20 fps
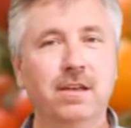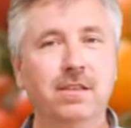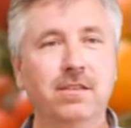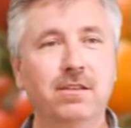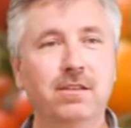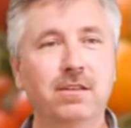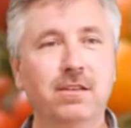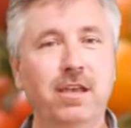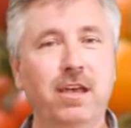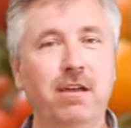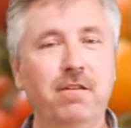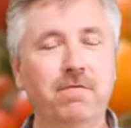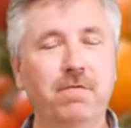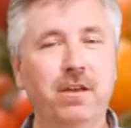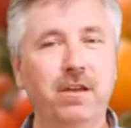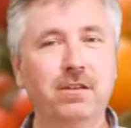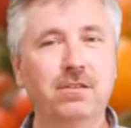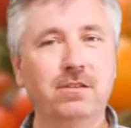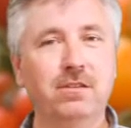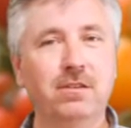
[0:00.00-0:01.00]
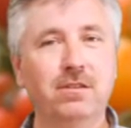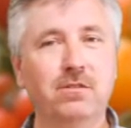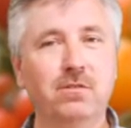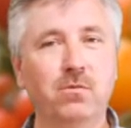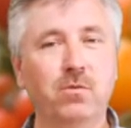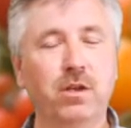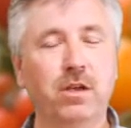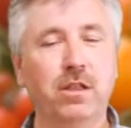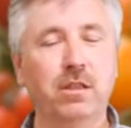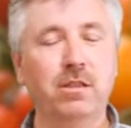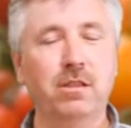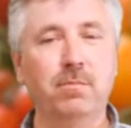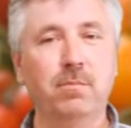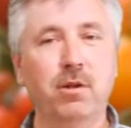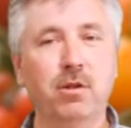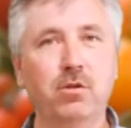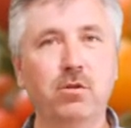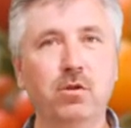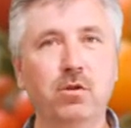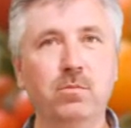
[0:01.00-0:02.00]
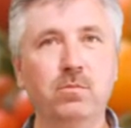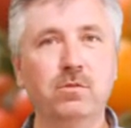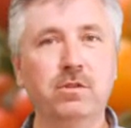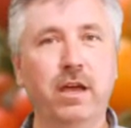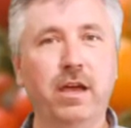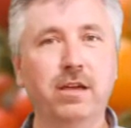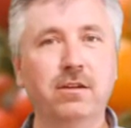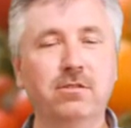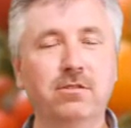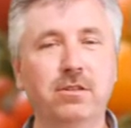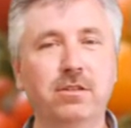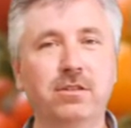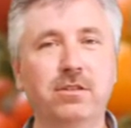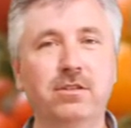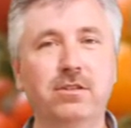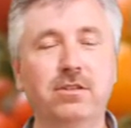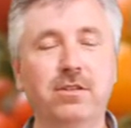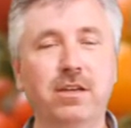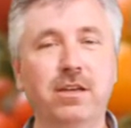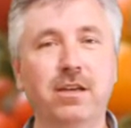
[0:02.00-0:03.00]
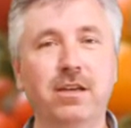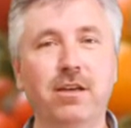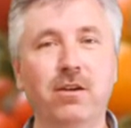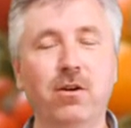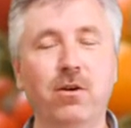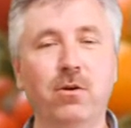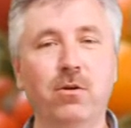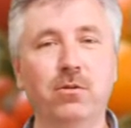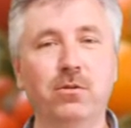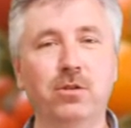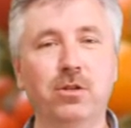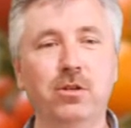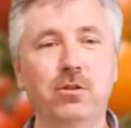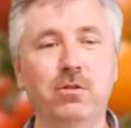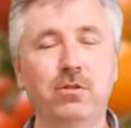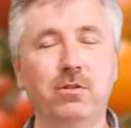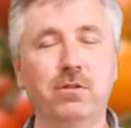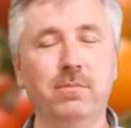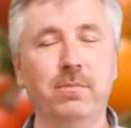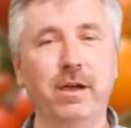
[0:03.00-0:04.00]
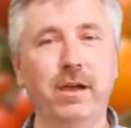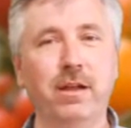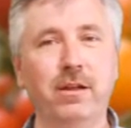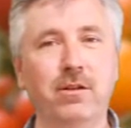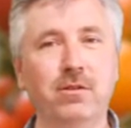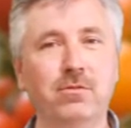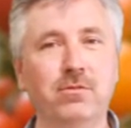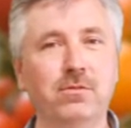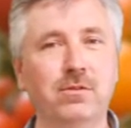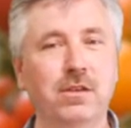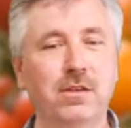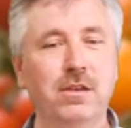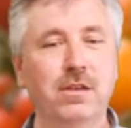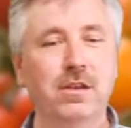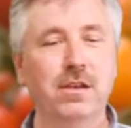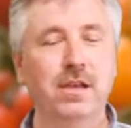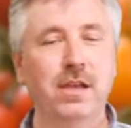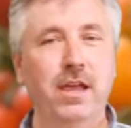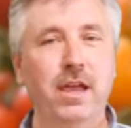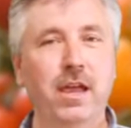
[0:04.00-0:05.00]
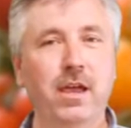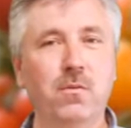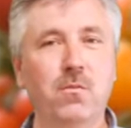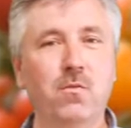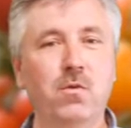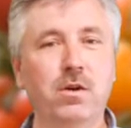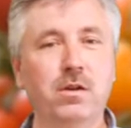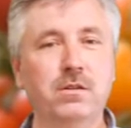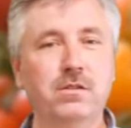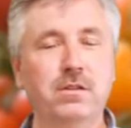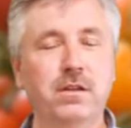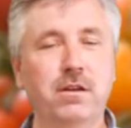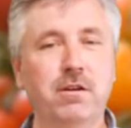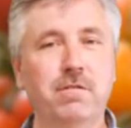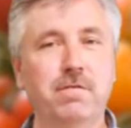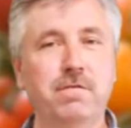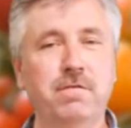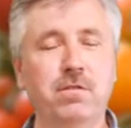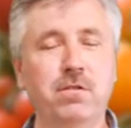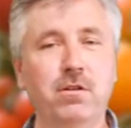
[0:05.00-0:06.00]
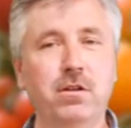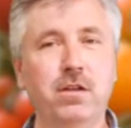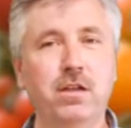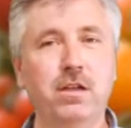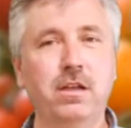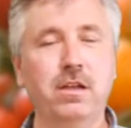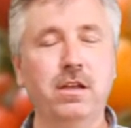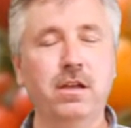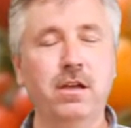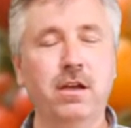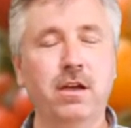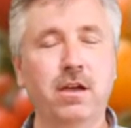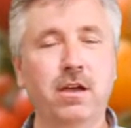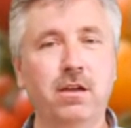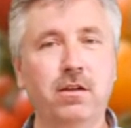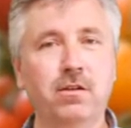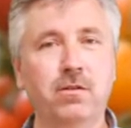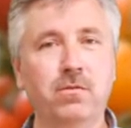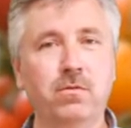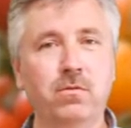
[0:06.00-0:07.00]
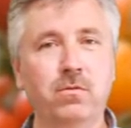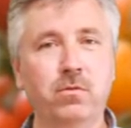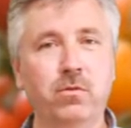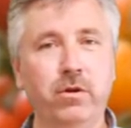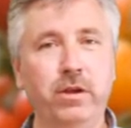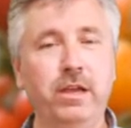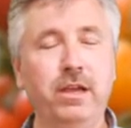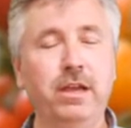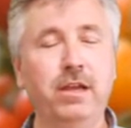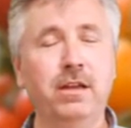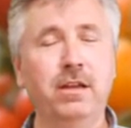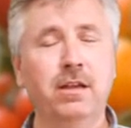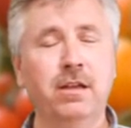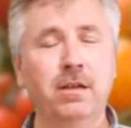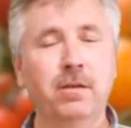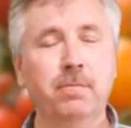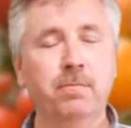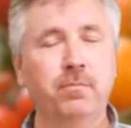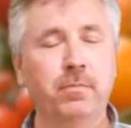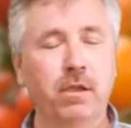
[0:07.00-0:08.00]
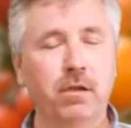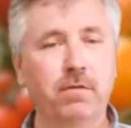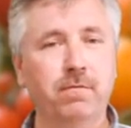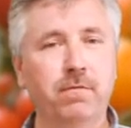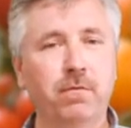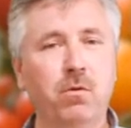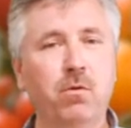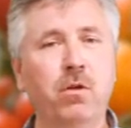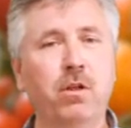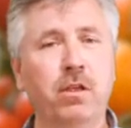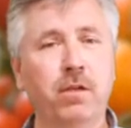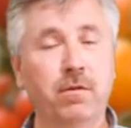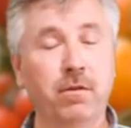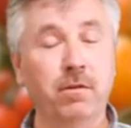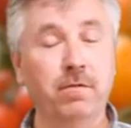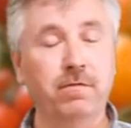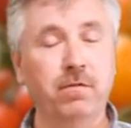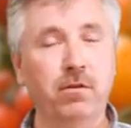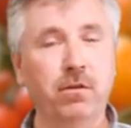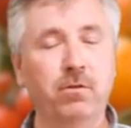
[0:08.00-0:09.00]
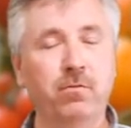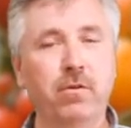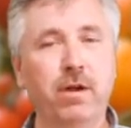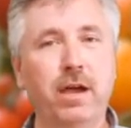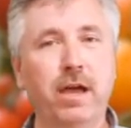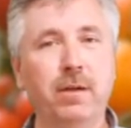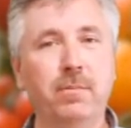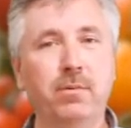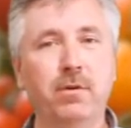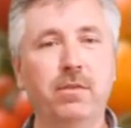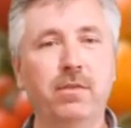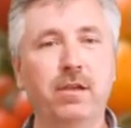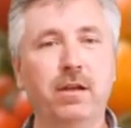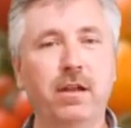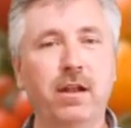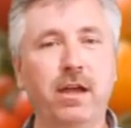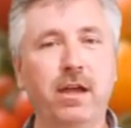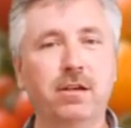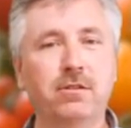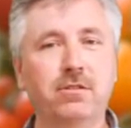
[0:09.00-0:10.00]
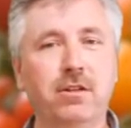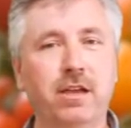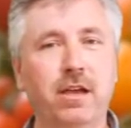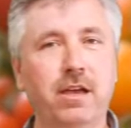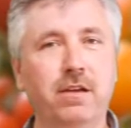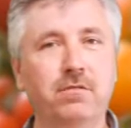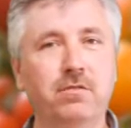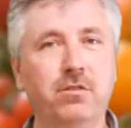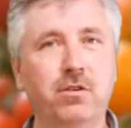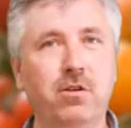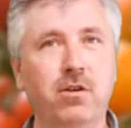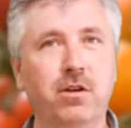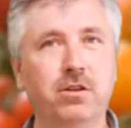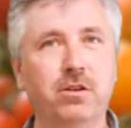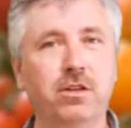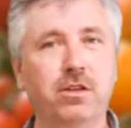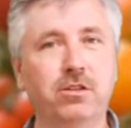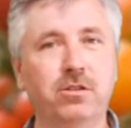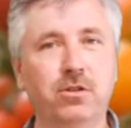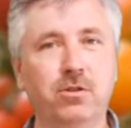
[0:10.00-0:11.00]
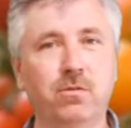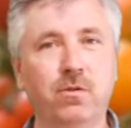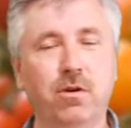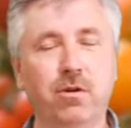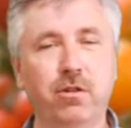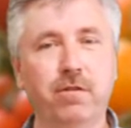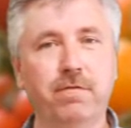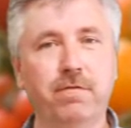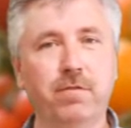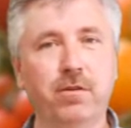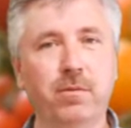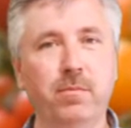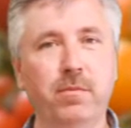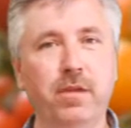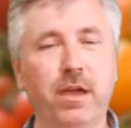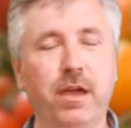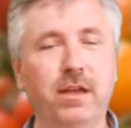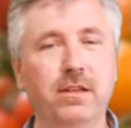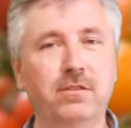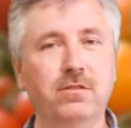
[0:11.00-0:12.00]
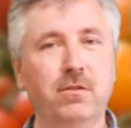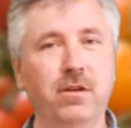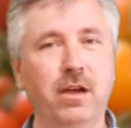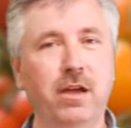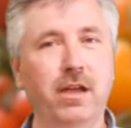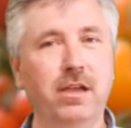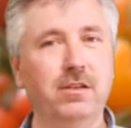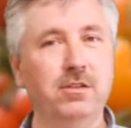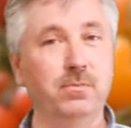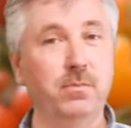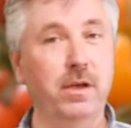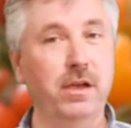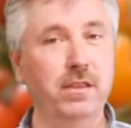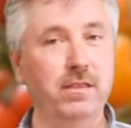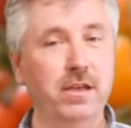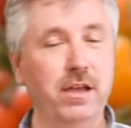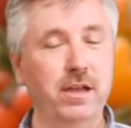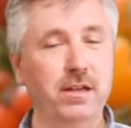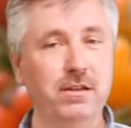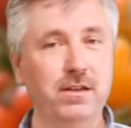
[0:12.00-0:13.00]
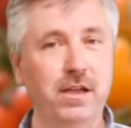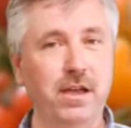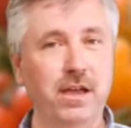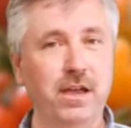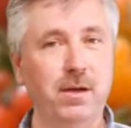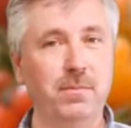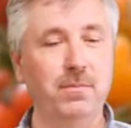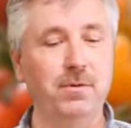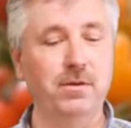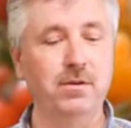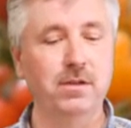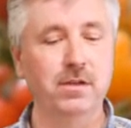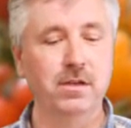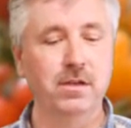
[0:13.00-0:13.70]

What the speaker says: The cat facing is when the blooms actually stick onto the tomatoes, and once they're fully green and fully ripened, they'll actually have scar tissue on it from that. So I expect that to happen.